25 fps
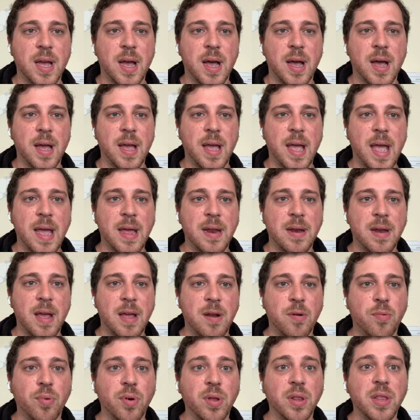uh, and
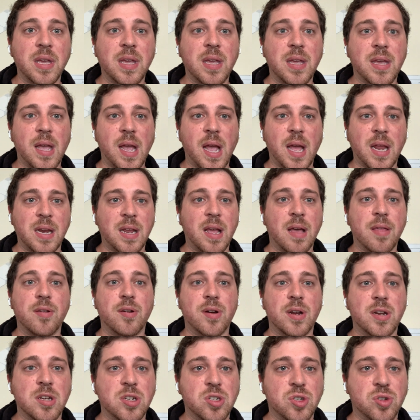and really any
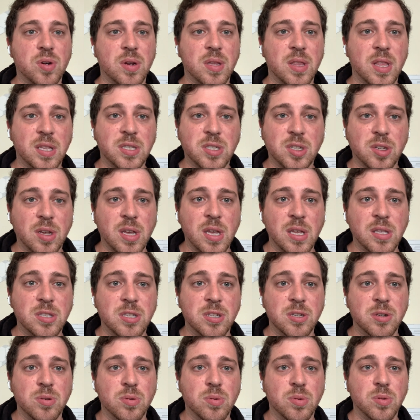other industry that's looking
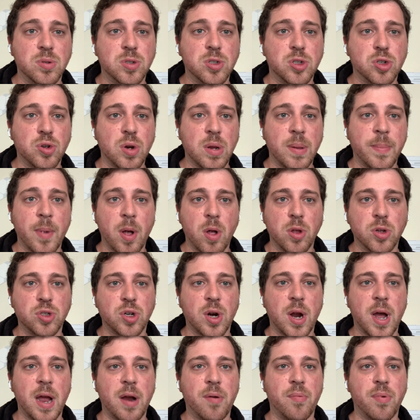to stream
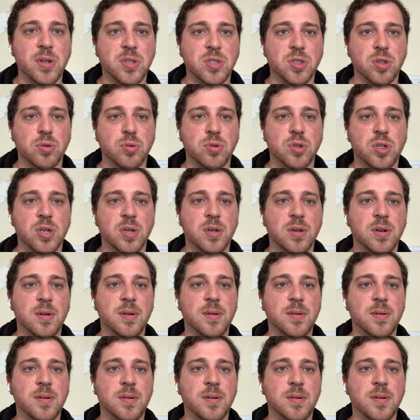ultra high resolution.